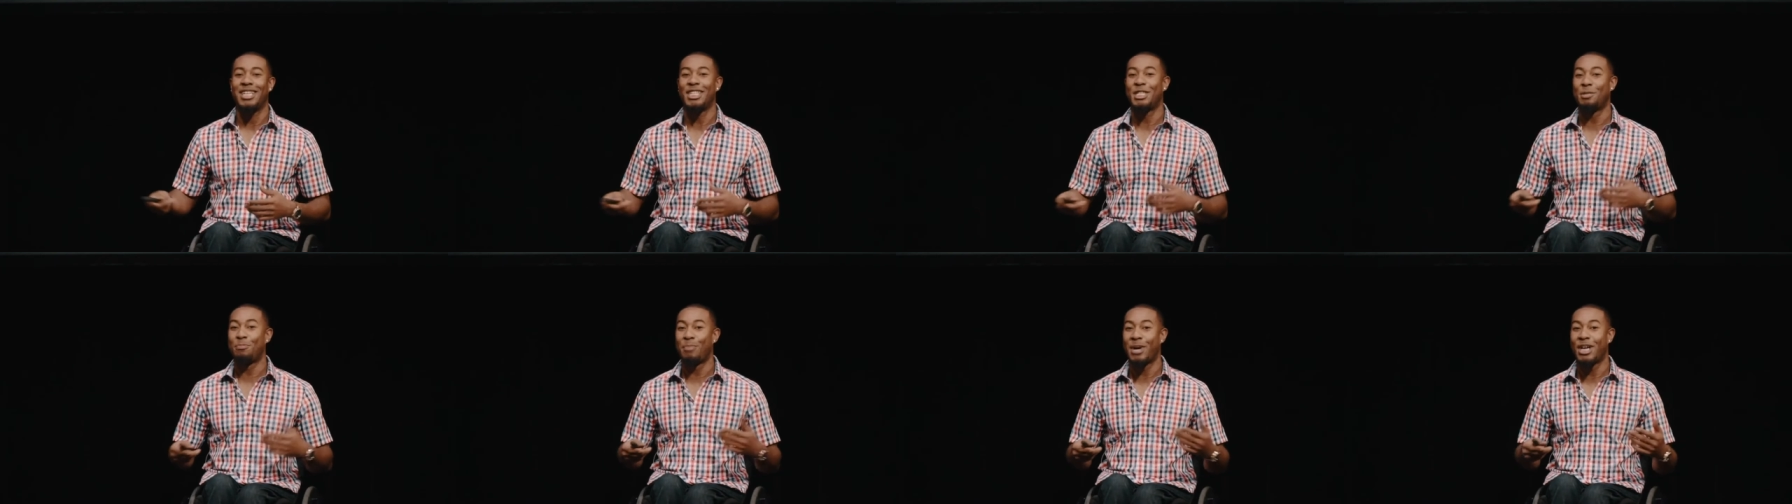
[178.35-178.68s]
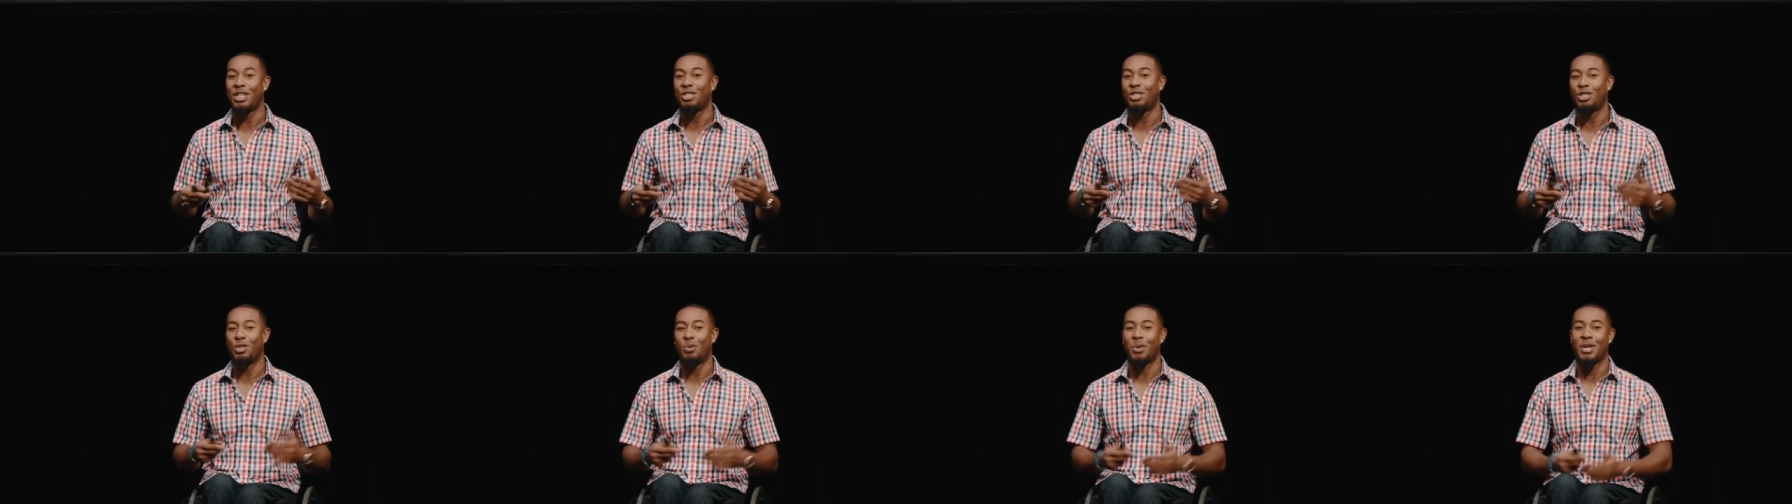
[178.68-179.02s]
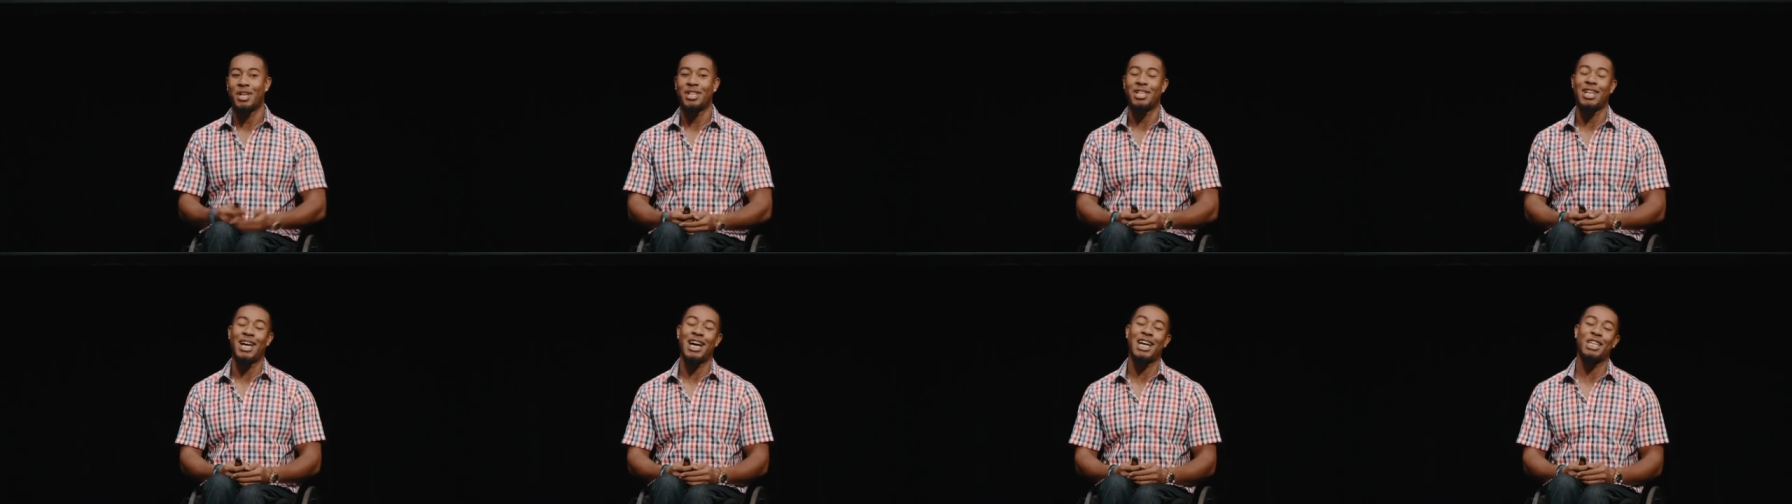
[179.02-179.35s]
especially
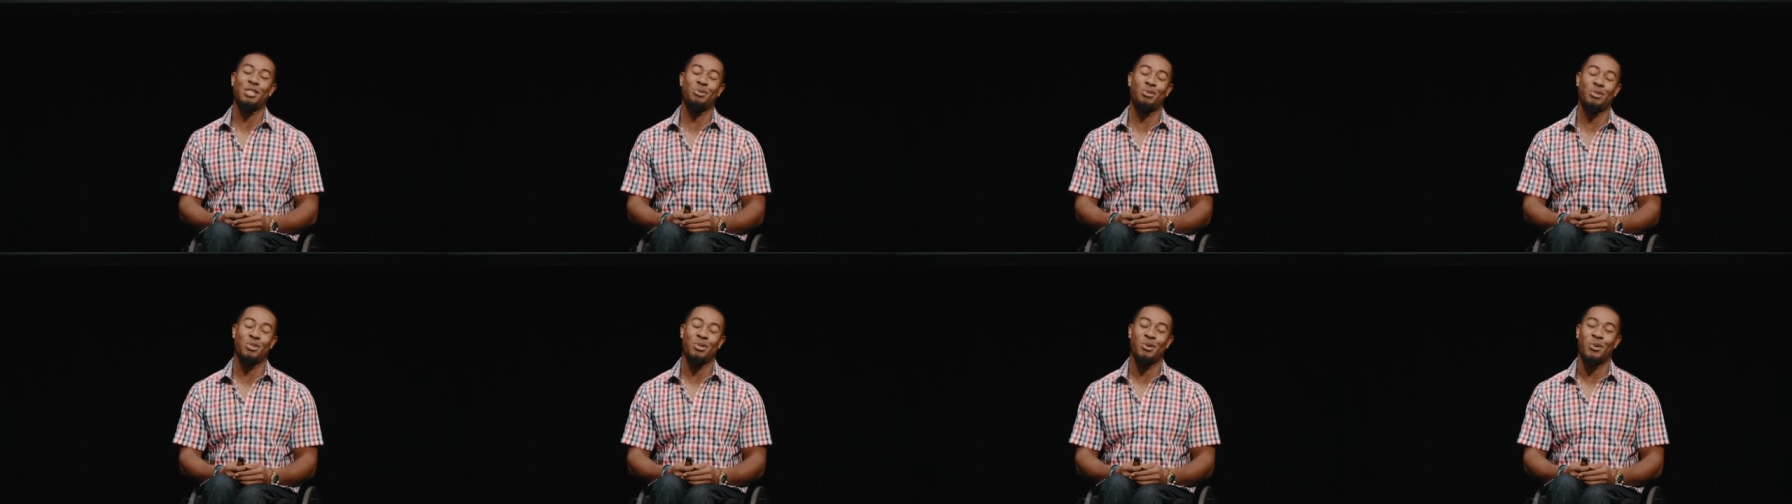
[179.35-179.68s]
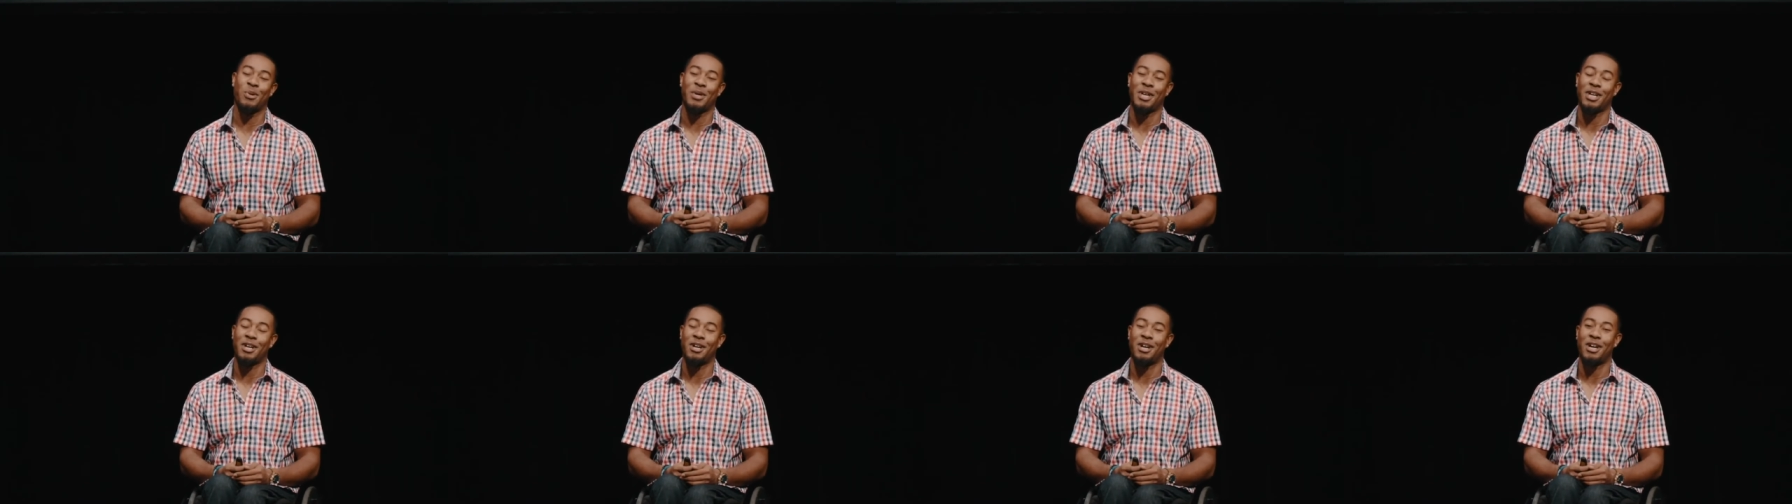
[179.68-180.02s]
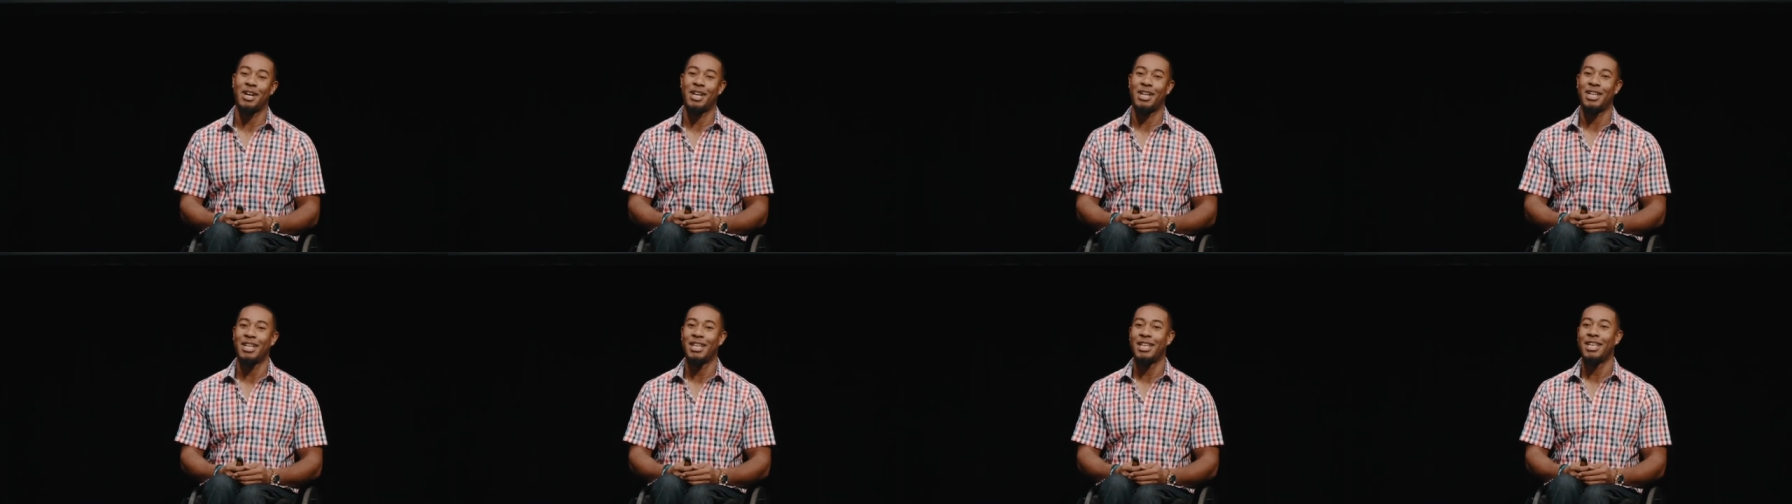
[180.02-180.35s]
when class was going
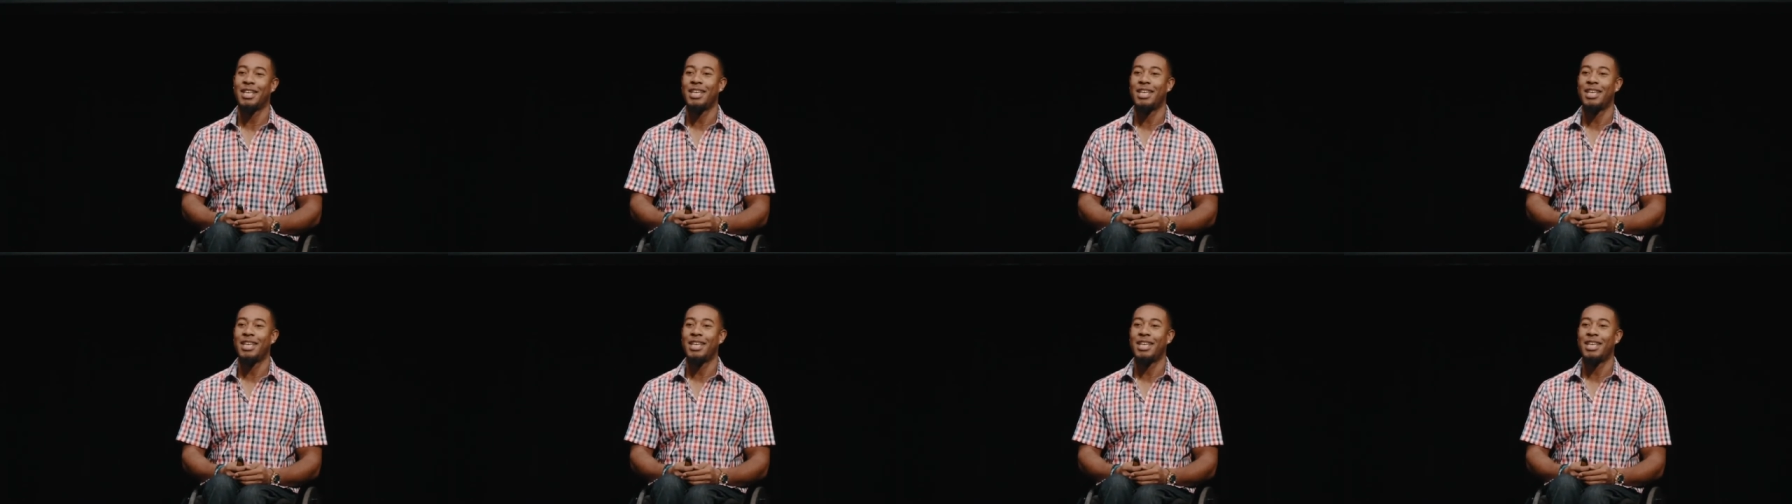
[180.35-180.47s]
on.